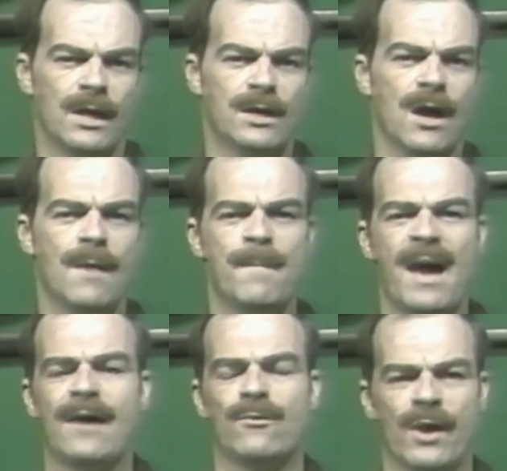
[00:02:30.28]

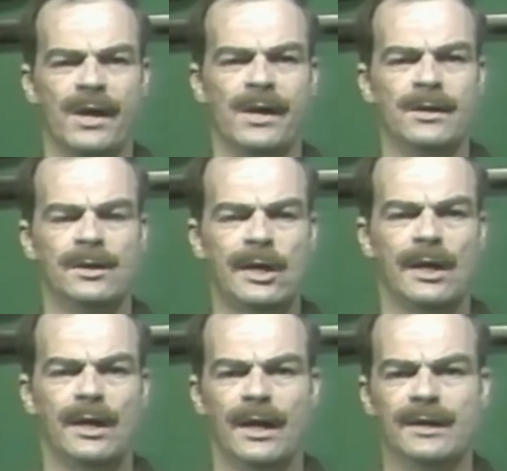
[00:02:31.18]
Combat range
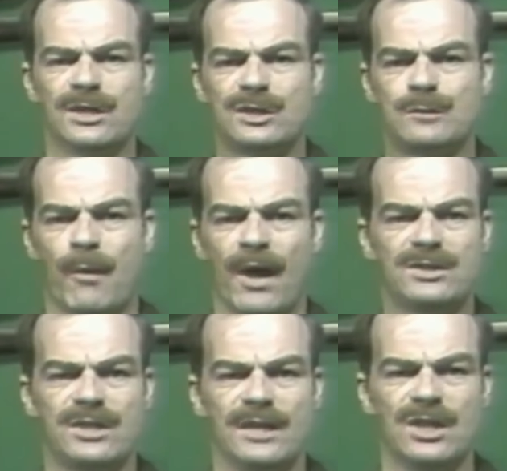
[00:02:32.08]
is
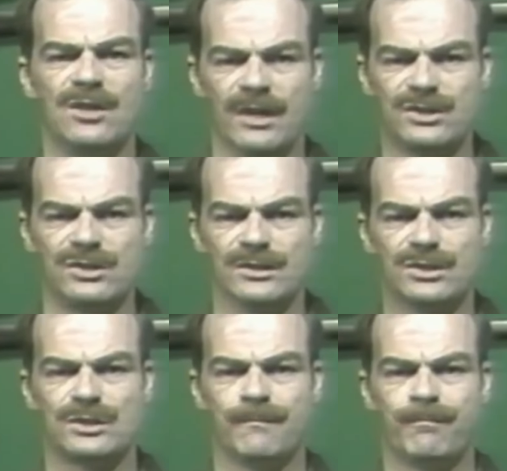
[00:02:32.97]
expressed as a
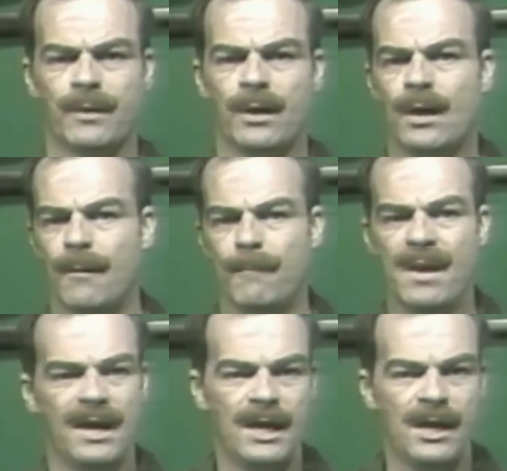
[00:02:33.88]
distance.
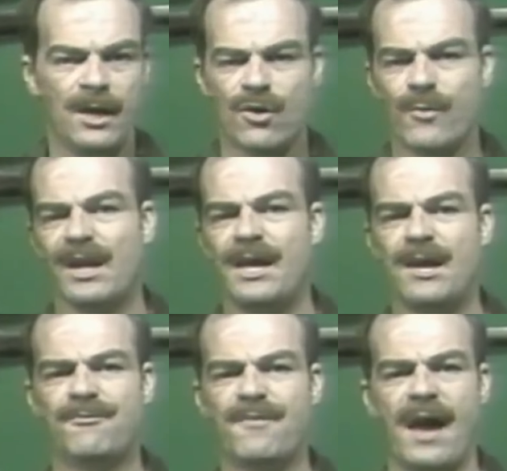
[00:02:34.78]
Many
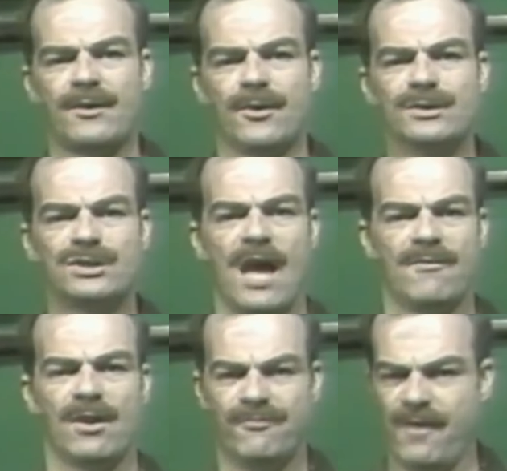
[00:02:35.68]
interrelated factors
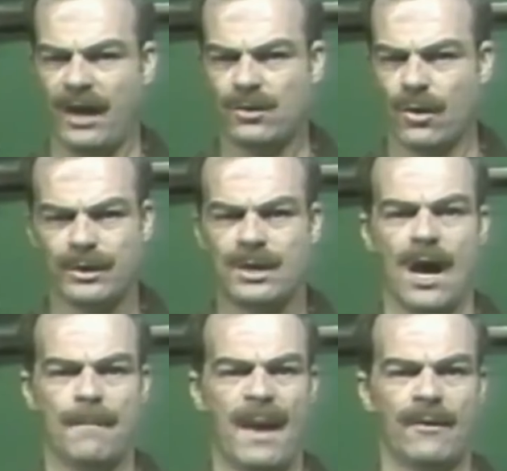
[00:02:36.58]
have an effect on
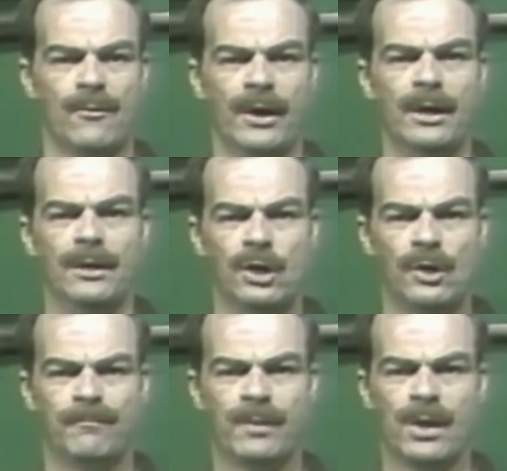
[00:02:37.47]
combat range.
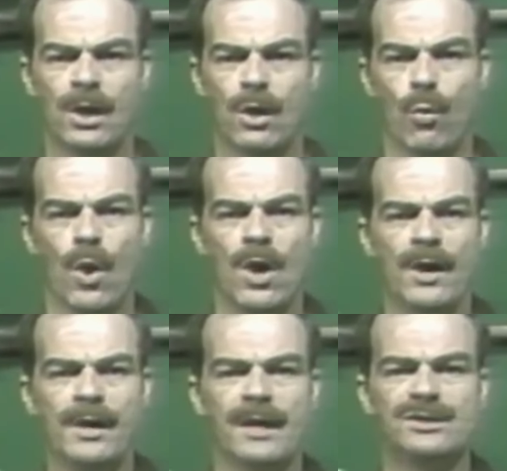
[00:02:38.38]

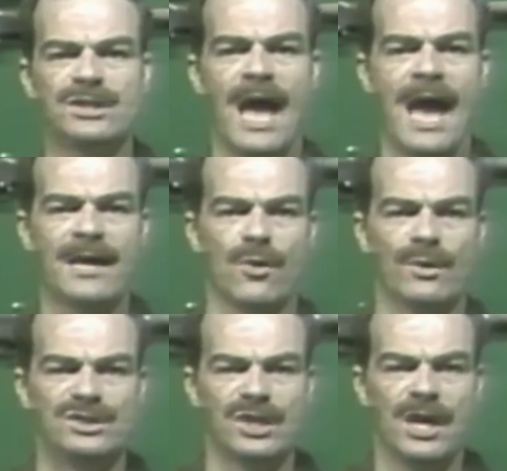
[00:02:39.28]
One is
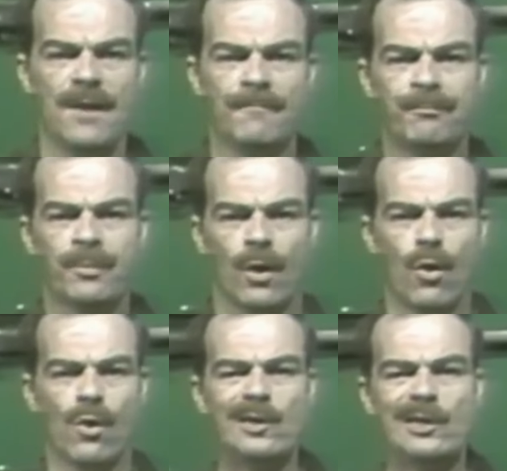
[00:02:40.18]
accuracy
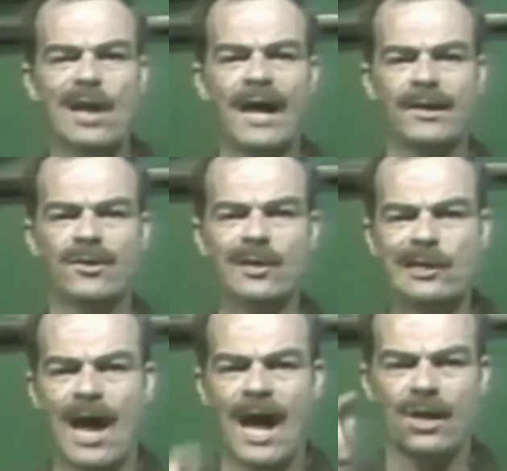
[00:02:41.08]
or
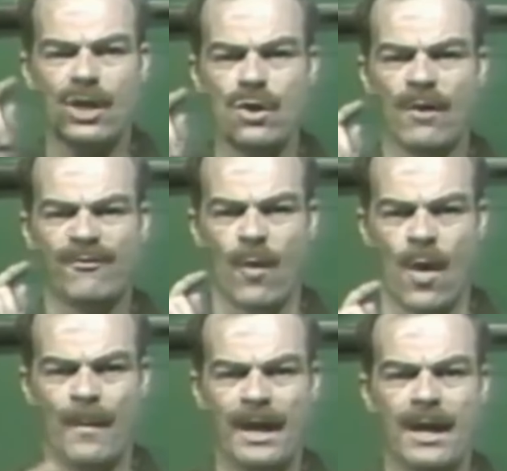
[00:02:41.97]
shot-to-shot -shot
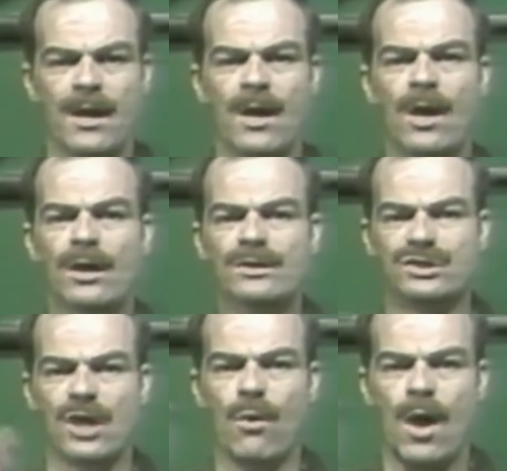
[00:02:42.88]
uniformity,
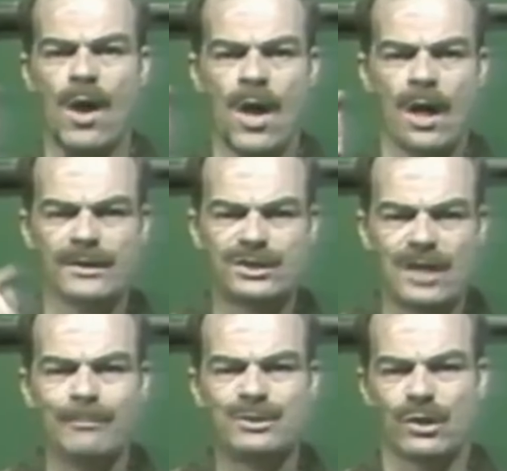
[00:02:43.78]
so all
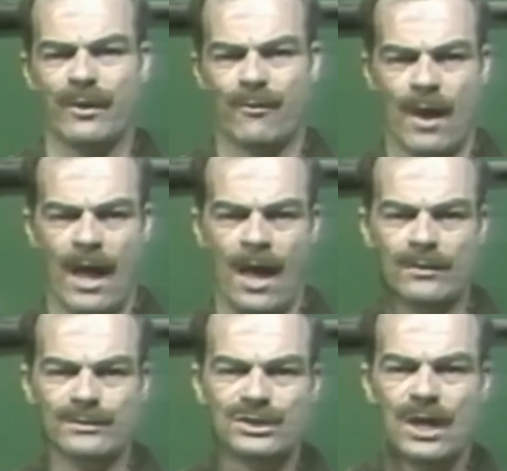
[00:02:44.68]
subsequent
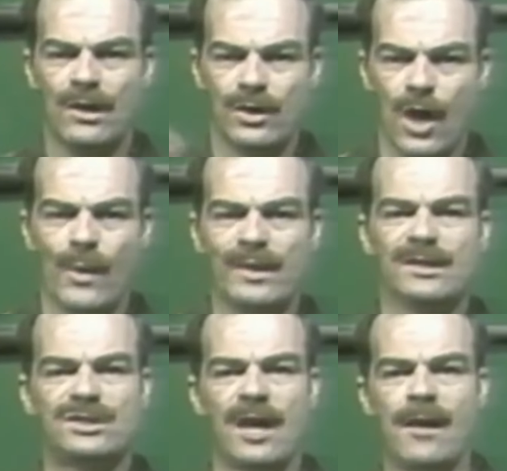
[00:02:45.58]
rounds go in
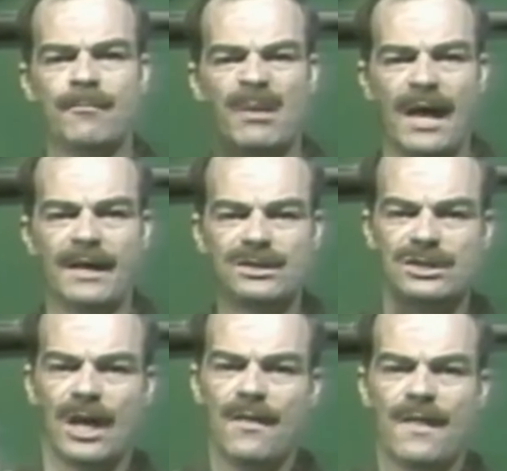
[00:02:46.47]
the same
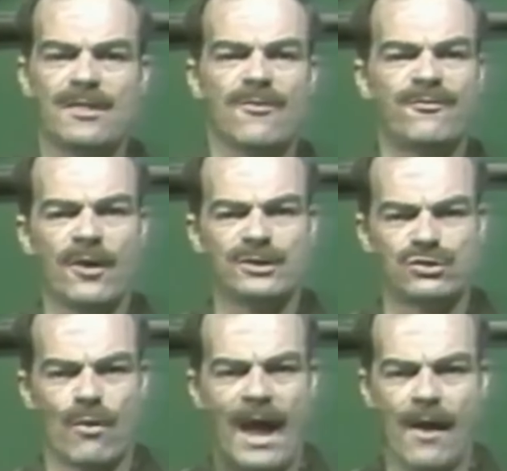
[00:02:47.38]
place that the
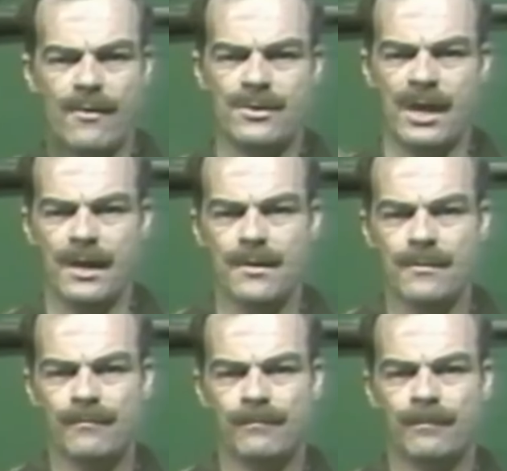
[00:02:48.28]
first round did.
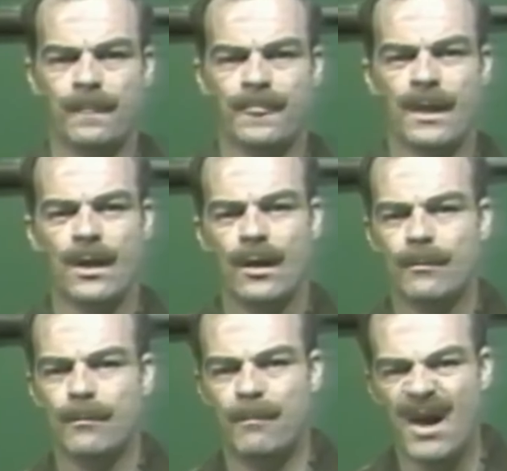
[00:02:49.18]

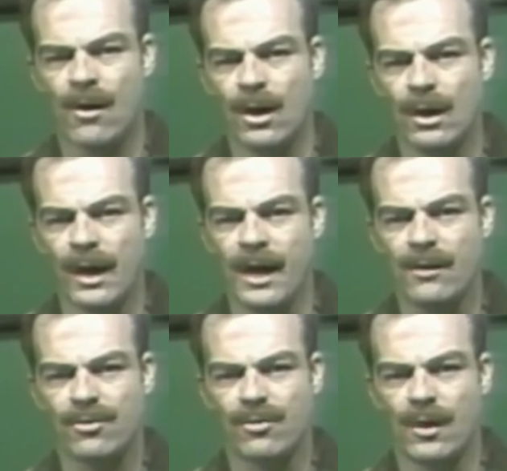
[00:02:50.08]
Barrel
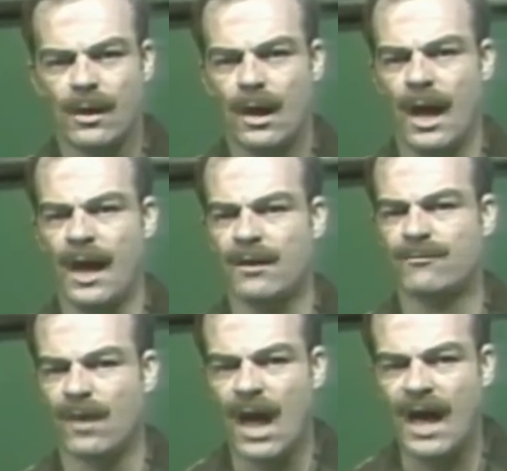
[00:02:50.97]
length
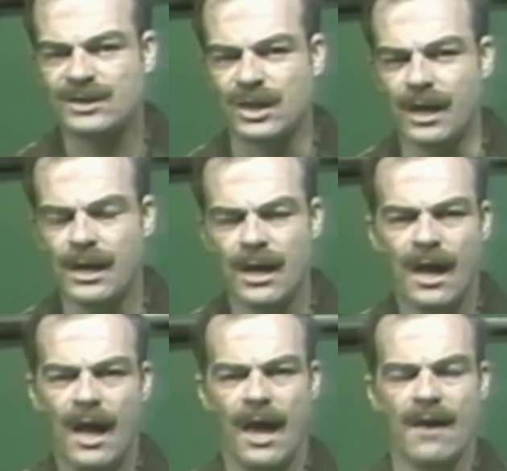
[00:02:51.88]
and velocity
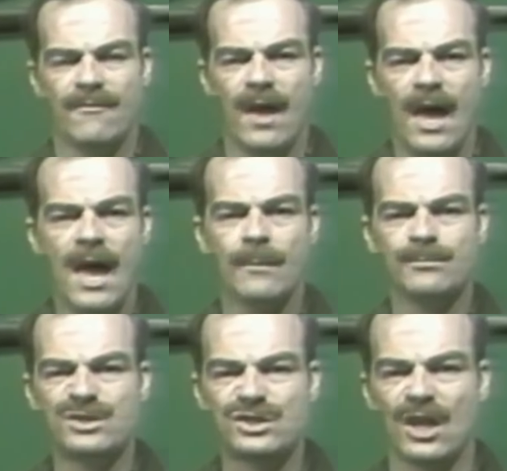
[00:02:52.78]
have
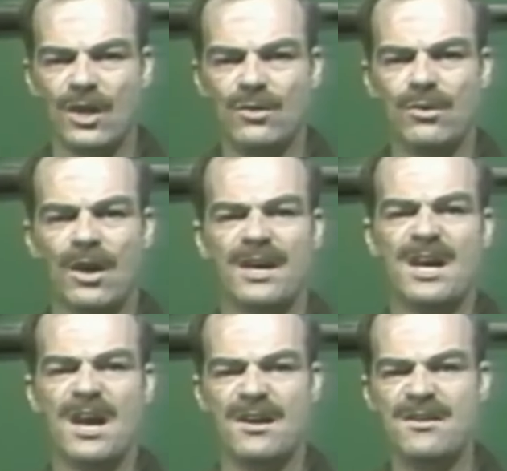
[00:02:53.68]

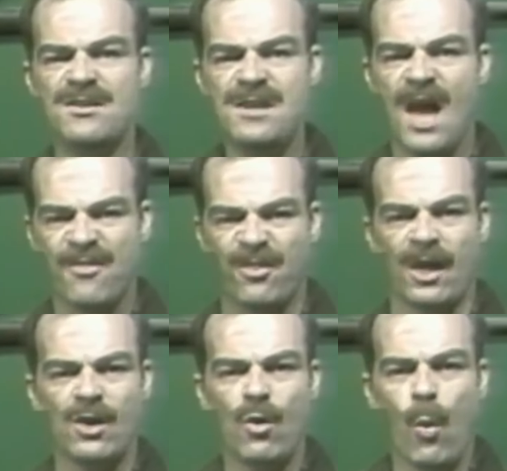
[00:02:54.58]
absolutely
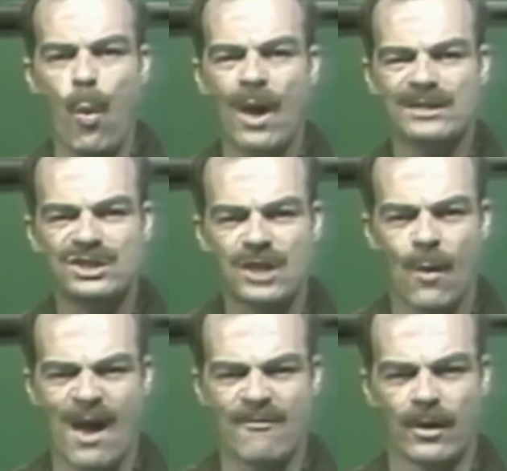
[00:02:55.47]
nothing
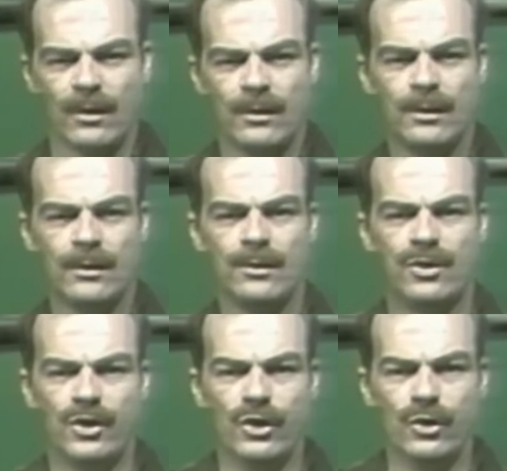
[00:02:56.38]
whatsoever
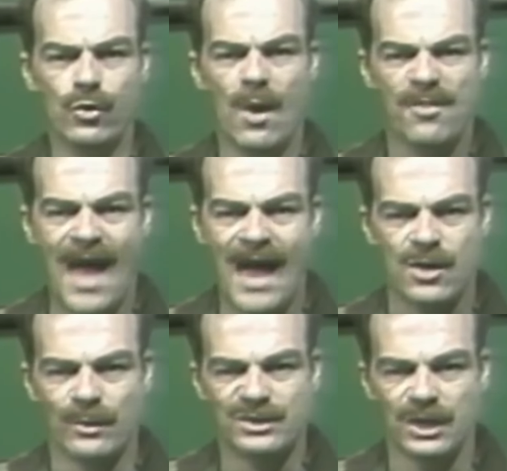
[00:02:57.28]
to do with
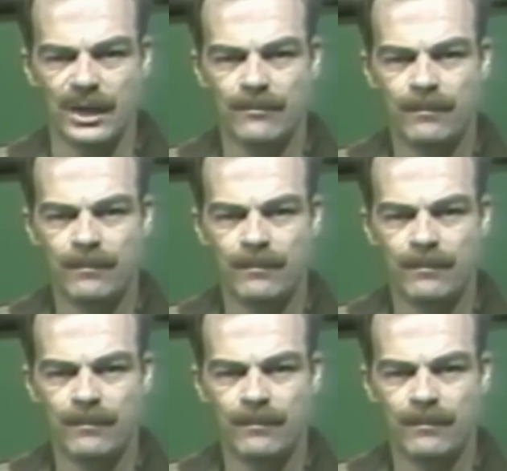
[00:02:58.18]
accuracy.